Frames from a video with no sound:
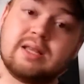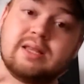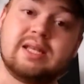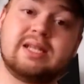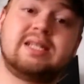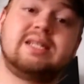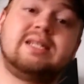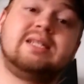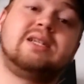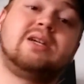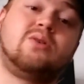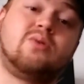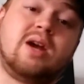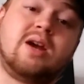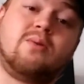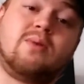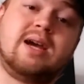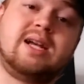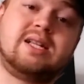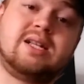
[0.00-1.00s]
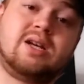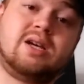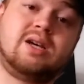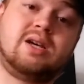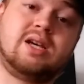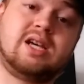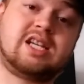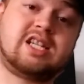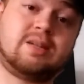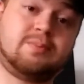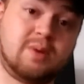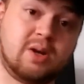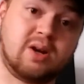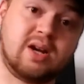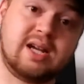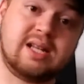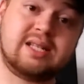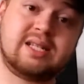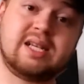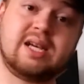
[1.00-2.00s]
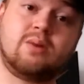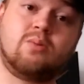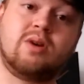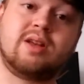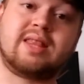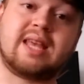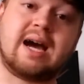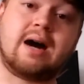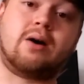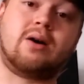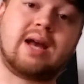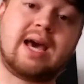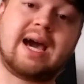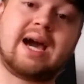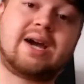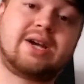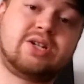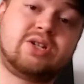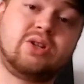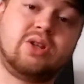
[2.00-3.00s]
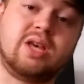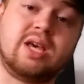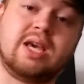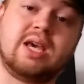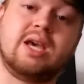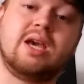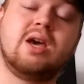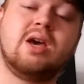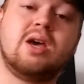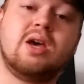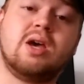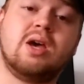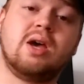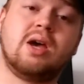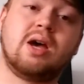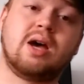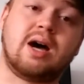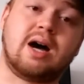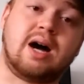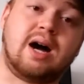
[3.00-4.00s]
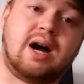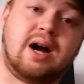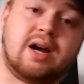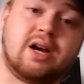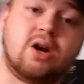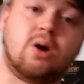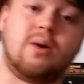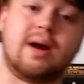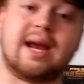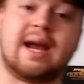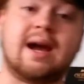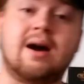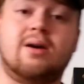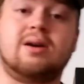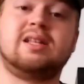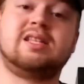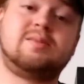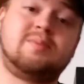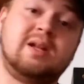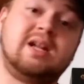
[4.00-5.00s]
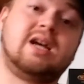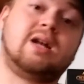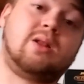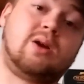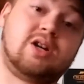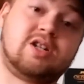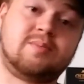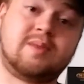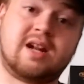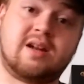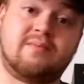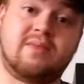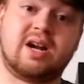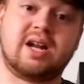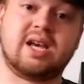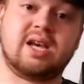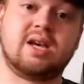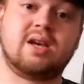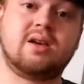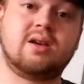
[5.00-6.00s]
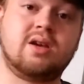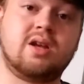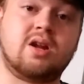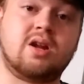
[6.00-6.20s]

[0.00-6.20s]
this is a great way to experience it without actually going out and spending a large amount of money,